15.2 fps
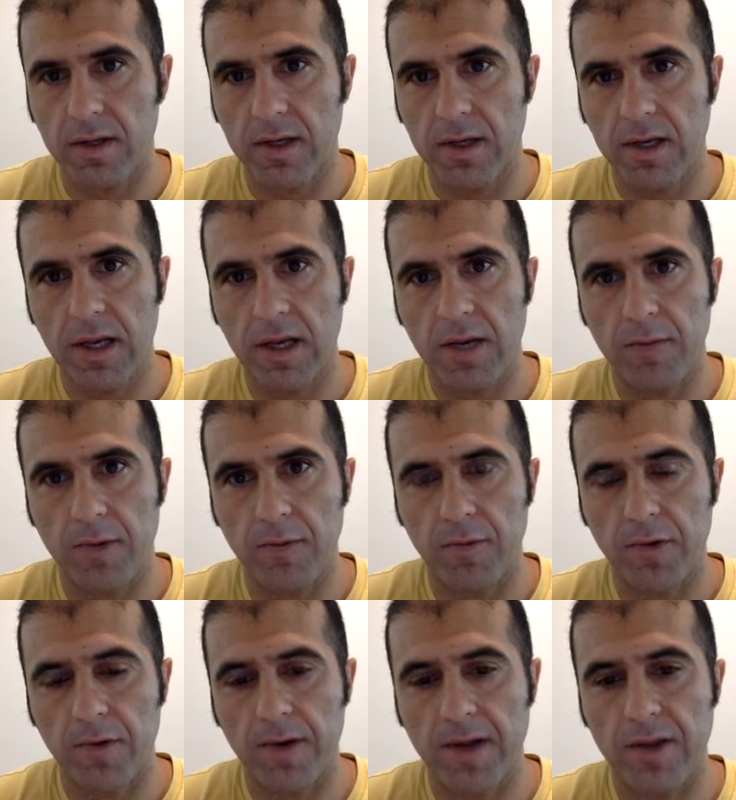and we
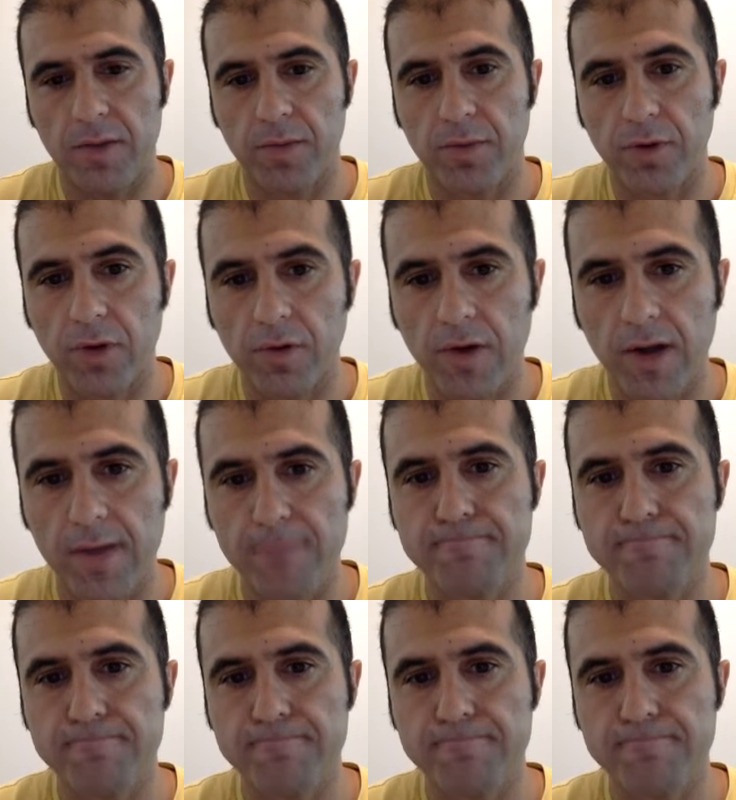reran the program,